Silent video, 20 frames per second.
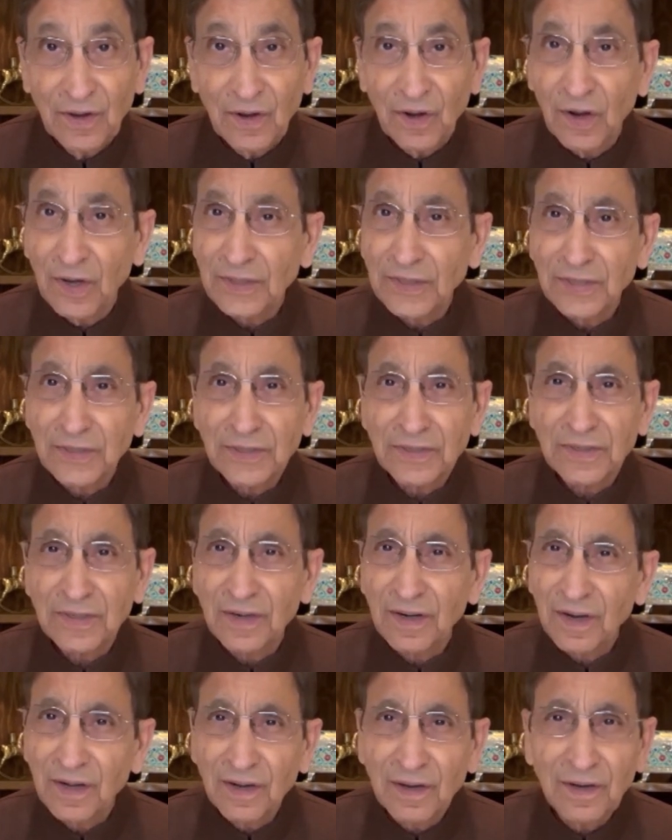Authors
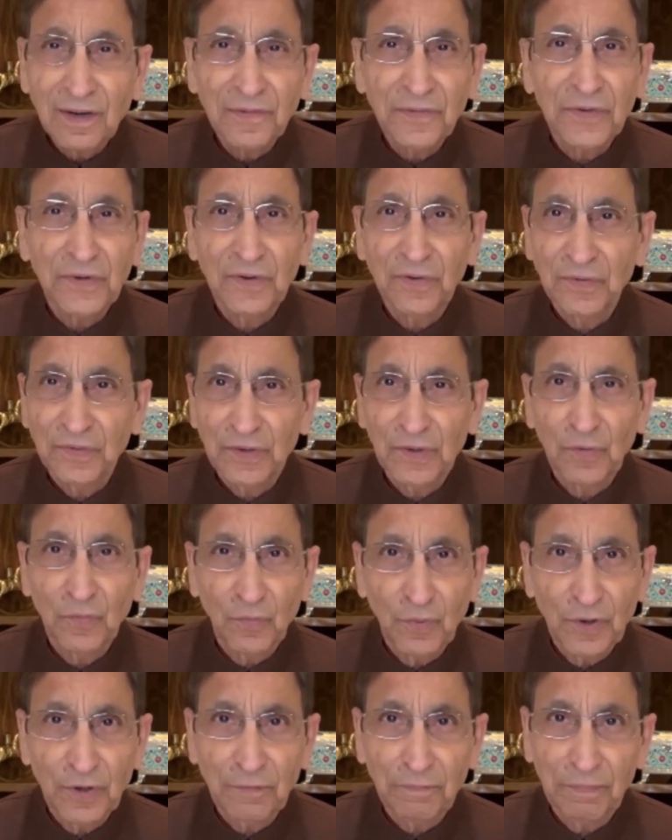love using
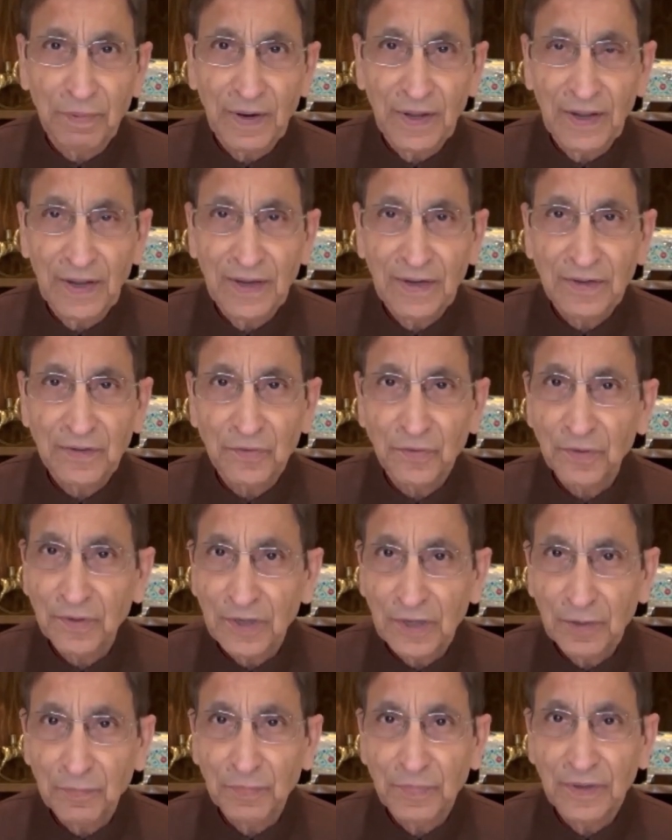wordplay to
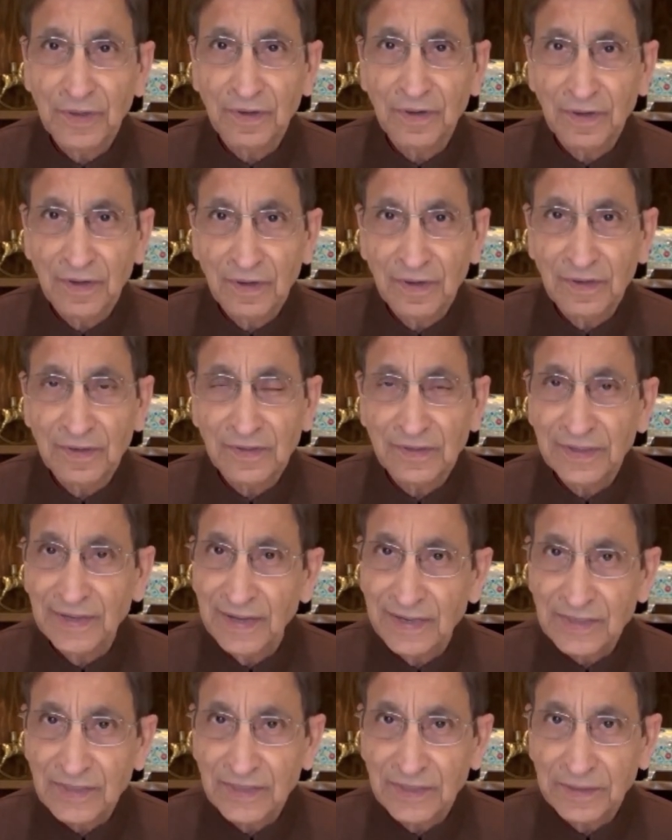keep their readers
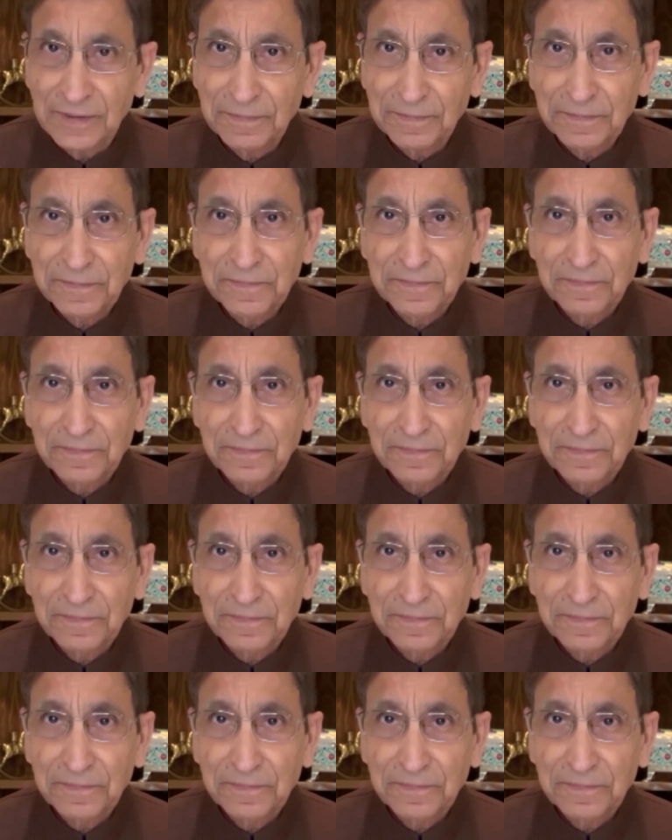guessing.